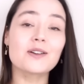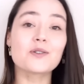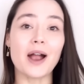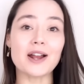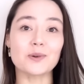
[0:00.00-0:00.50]

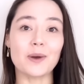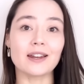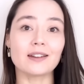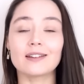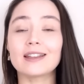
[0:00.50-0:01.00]

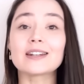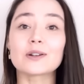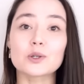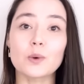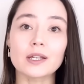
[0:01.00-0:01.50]
graduate in her
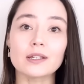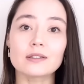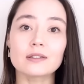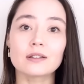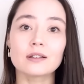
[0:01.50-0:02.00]
20s.